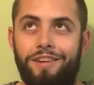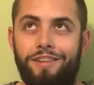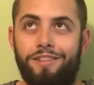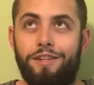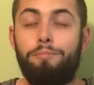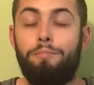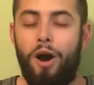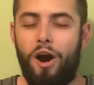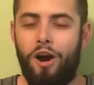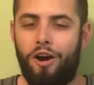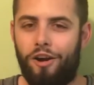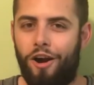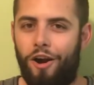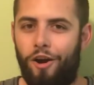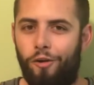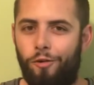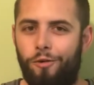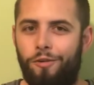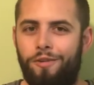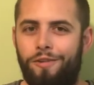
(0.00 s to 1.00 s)

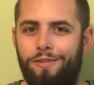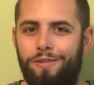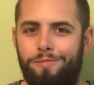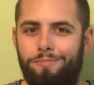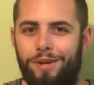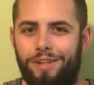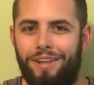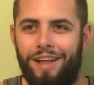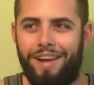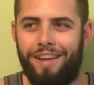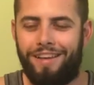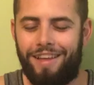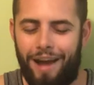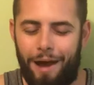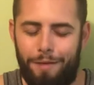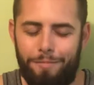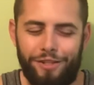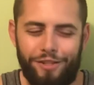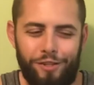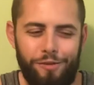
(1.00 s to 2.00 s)
Tomorrow, but
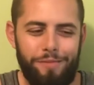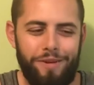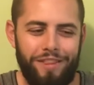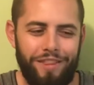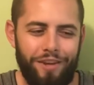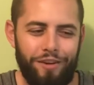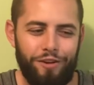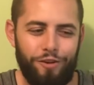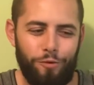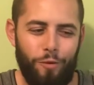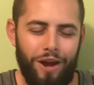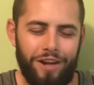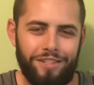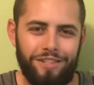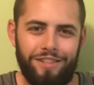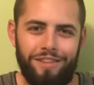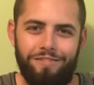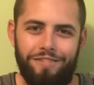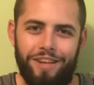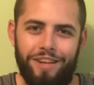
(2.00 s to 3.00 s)
I'm assuming that you're
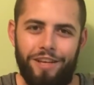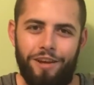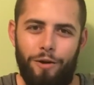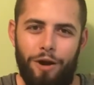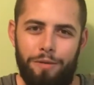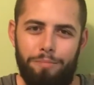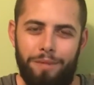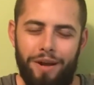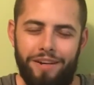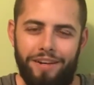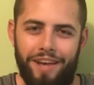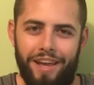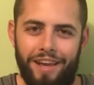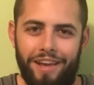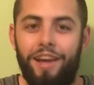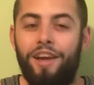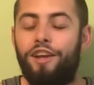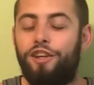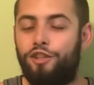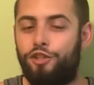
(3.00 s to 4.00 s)
watching the video on Monday.
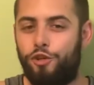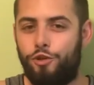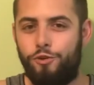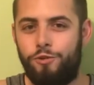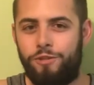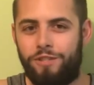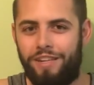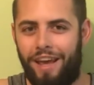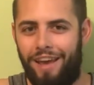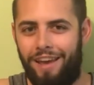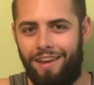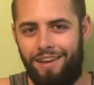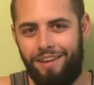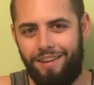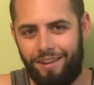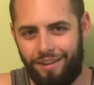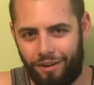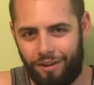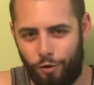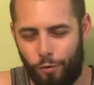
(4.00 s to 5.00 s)
Tuesday,
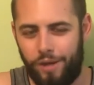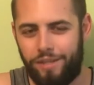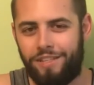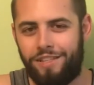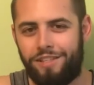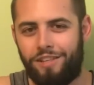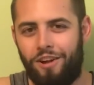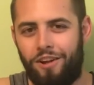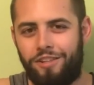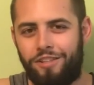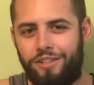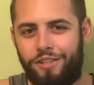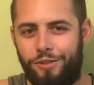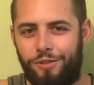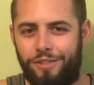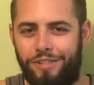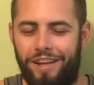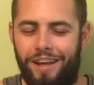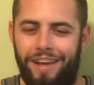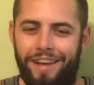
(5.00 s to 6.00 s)
quizzes on
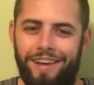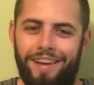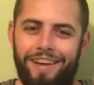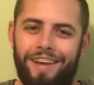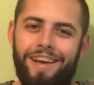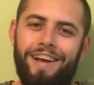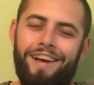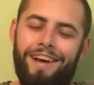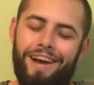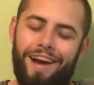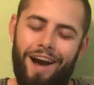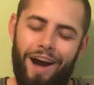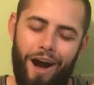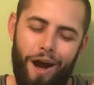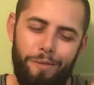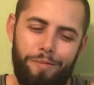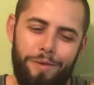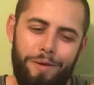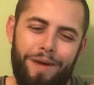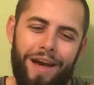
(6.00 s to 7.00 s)
Tuesday.
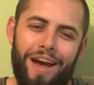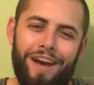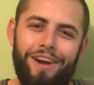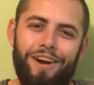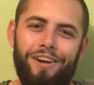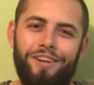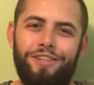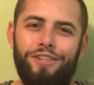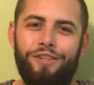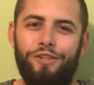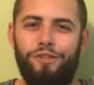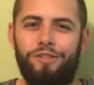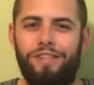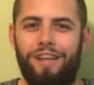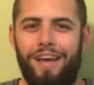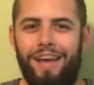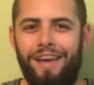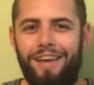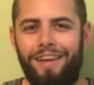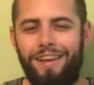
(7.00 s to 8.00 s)
I'll be back on
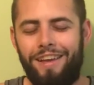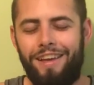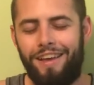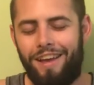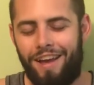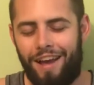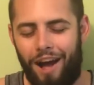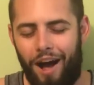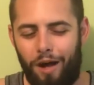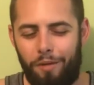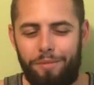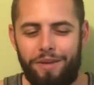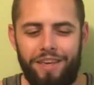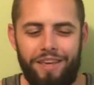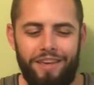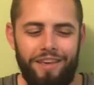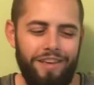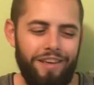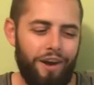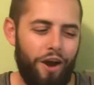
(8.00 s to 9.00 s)
Tuesday. I'll
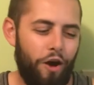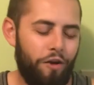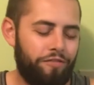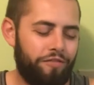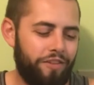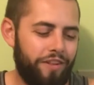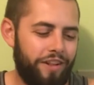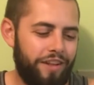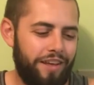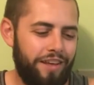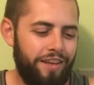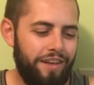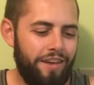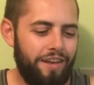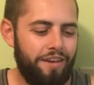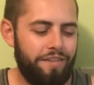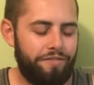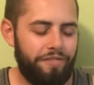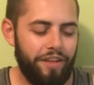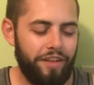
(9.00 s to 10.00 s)
be hopefully
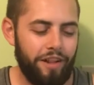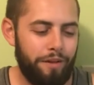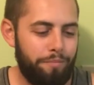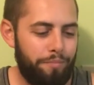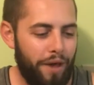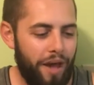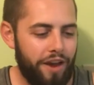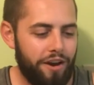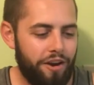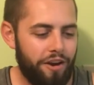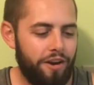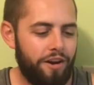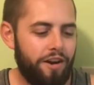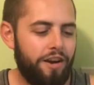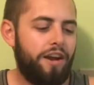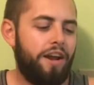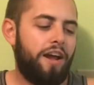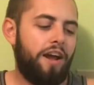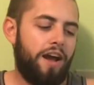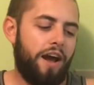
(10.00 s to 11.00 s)
feeling
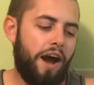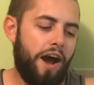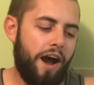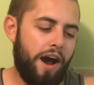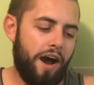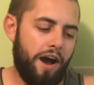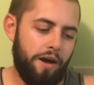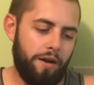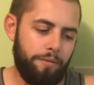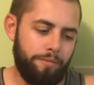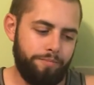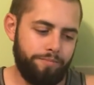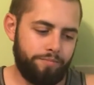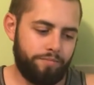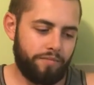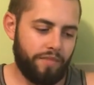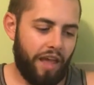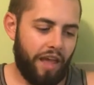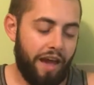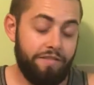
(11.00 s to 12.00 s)
better.
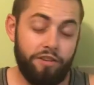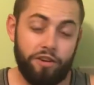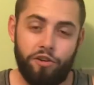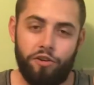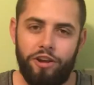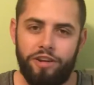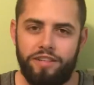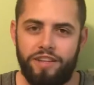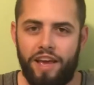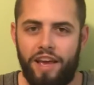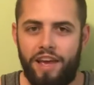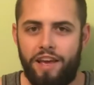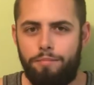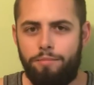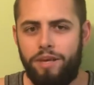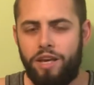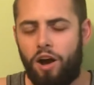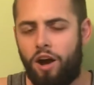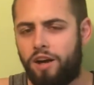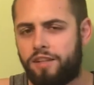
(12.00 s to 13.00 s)
Have a great day.
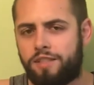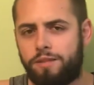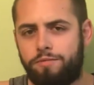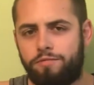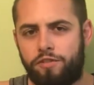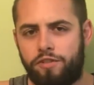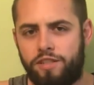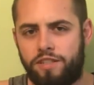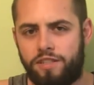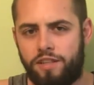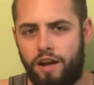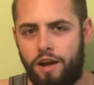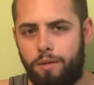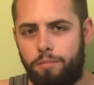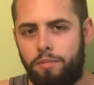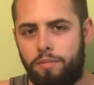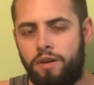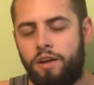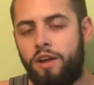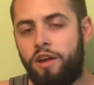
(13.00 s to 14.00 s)
Be awesome for the
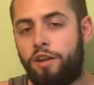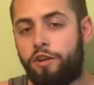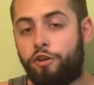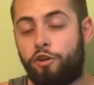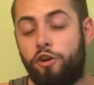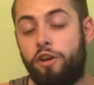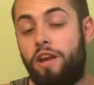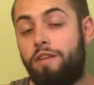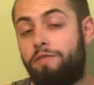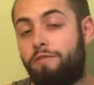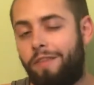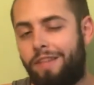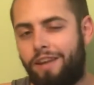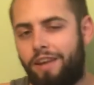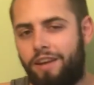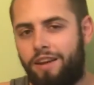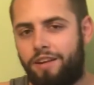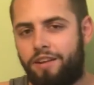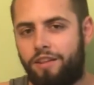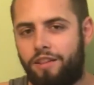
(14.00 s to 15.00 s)
sub. Turn
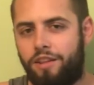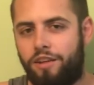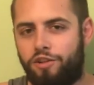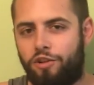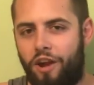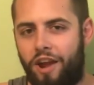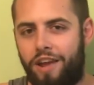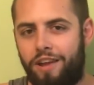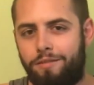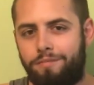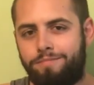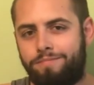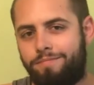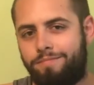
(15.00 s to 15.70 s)
everything into the tray.